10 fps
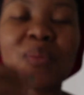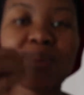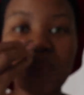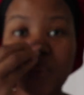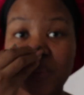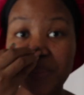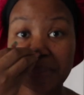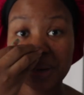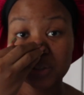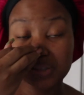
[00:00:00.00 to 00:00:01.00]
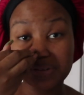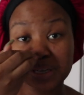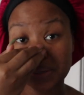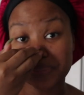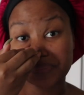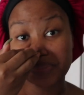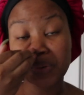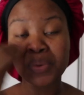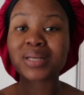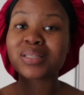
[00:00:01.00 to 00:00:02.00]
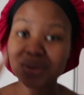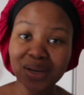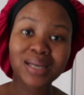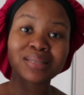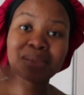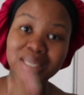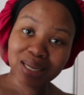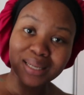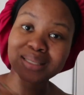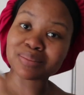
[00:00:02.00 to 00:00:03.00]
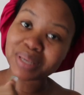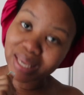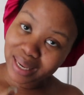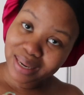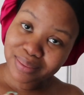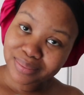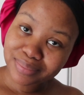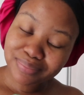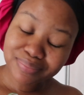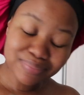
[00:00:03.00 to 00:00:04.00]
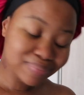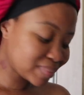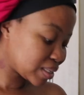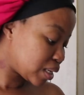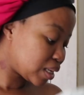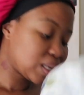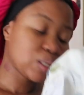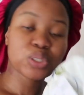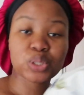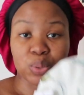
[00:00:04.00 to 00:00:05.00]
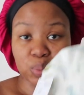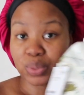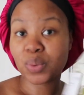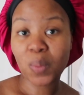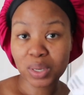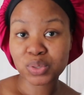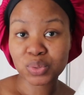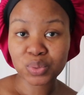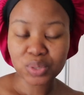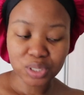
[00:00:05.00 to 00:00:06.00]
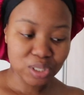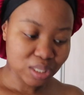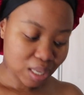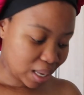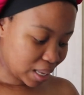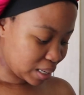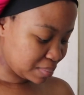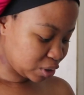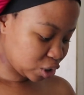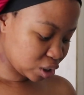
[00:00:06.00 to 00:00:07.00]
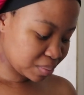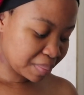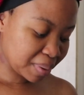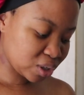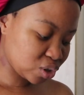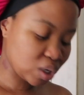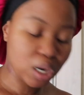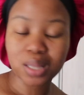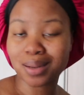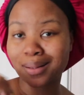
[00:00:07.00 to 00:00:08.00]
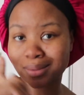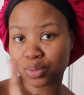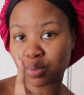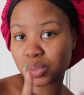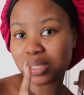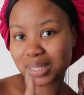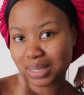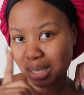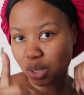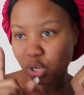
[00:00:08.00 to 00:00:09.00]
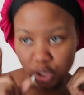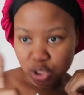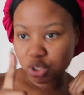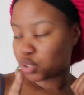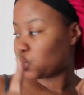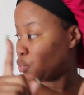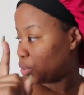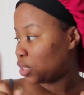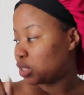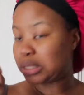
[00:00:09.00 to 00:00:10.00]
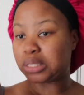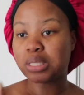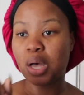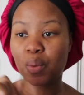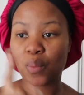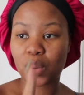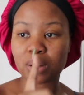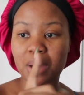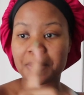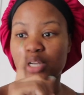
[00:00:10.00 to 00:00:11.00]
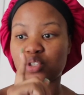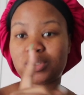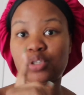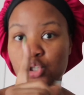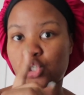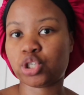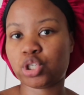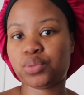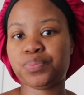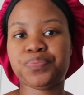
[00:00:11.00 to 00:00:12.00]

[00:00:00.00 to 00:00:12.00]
Ooh, my battery's flashing. When I tell you guys my child has a big head. So, 1 to 2 years. Let me charge my battery and then I'll do this. I'll continue with this when my battery is charged.